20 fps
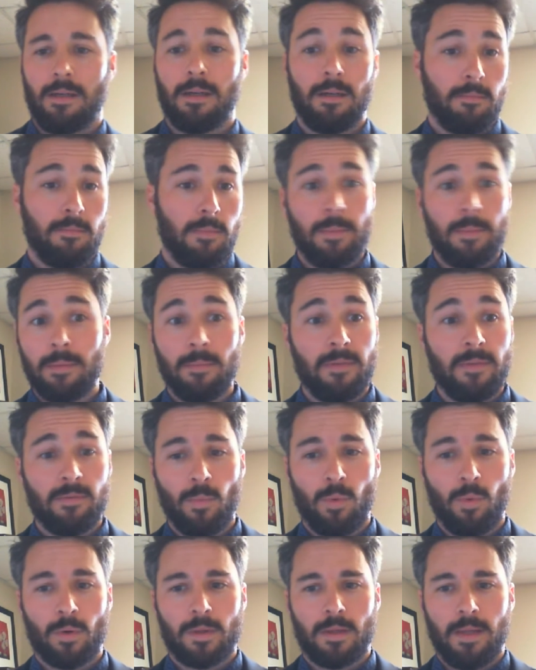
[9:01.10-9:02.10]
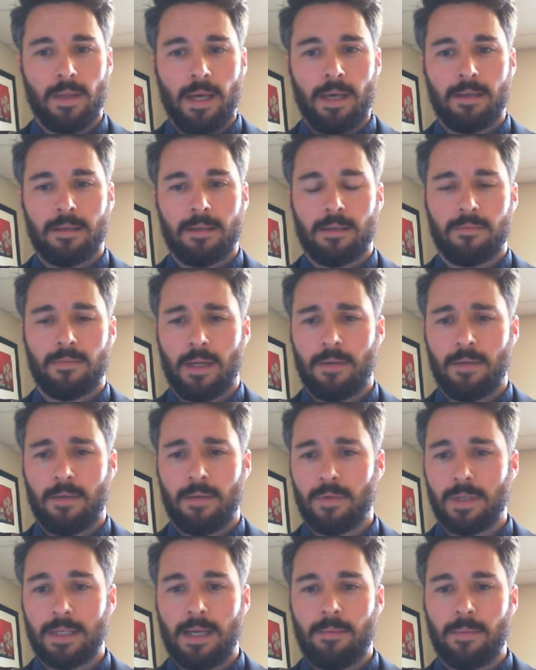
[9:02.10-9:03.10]
Maybe even more than that. I
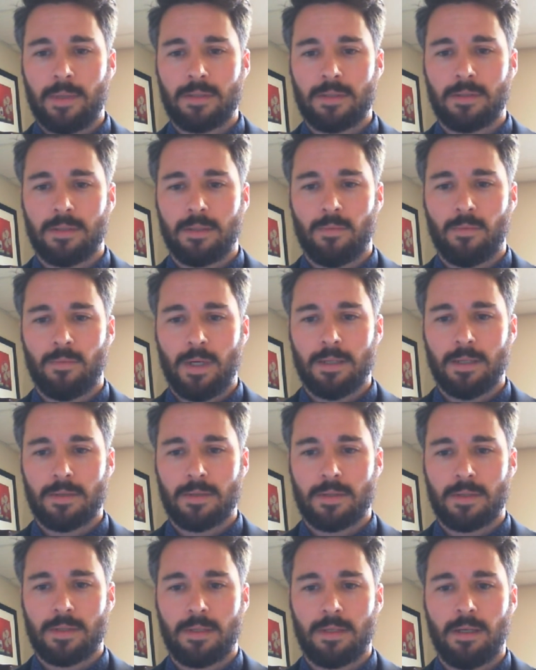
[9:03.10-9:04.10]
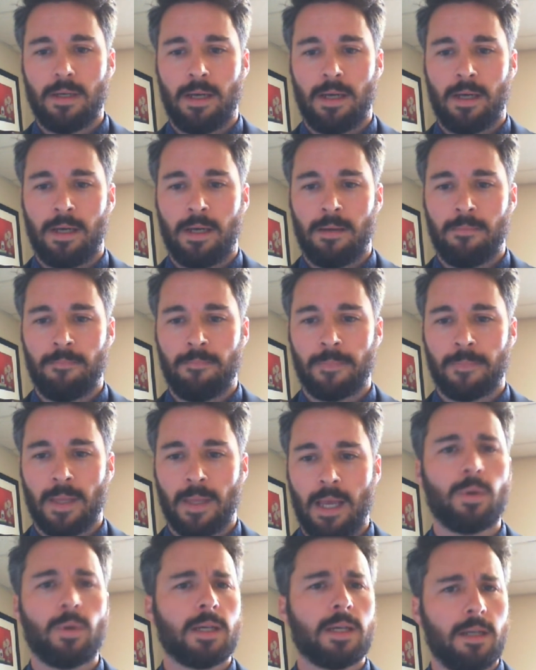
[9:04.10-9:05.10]
forget how much it was. And
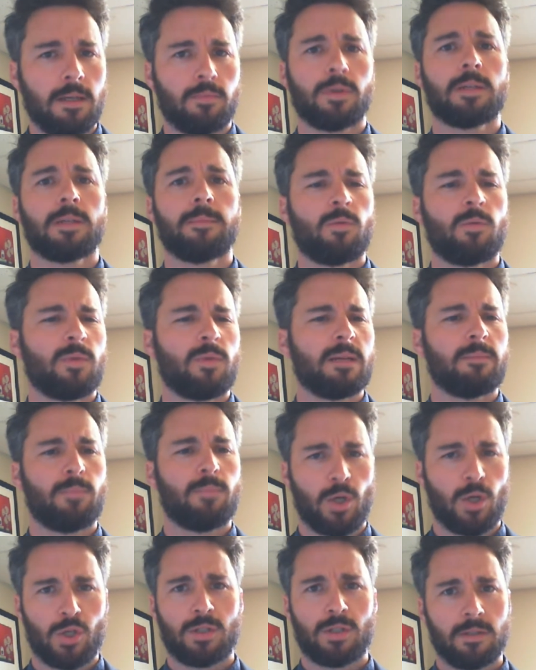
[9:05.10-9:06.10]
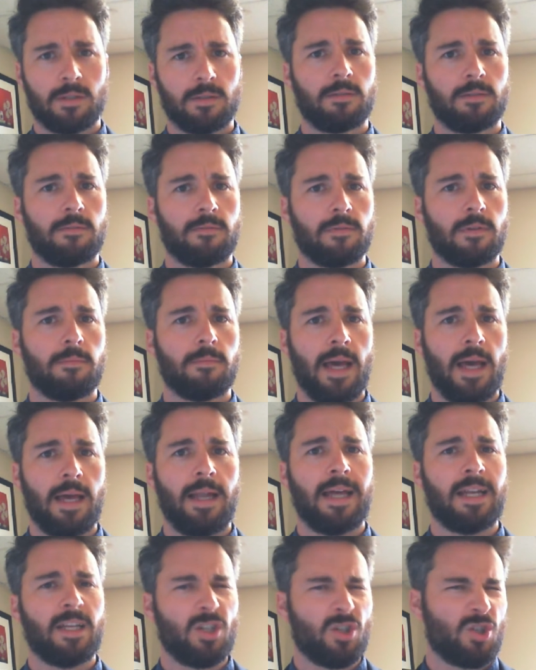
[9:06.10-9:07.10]
we're gonna be reimbursed from that
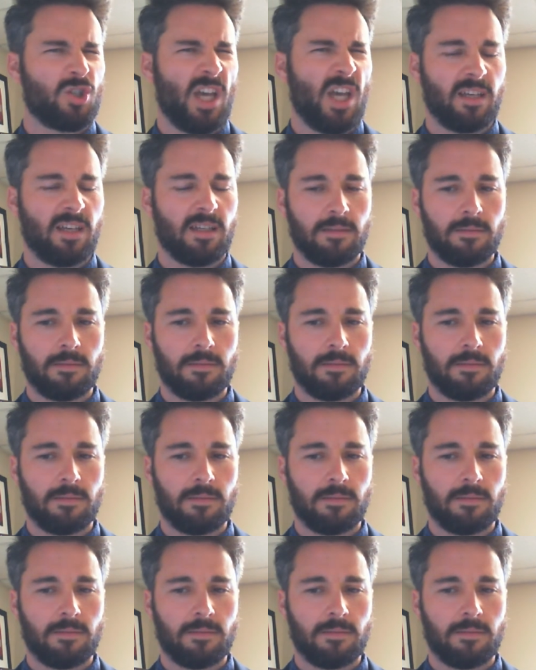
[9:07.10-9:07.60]
out of your check.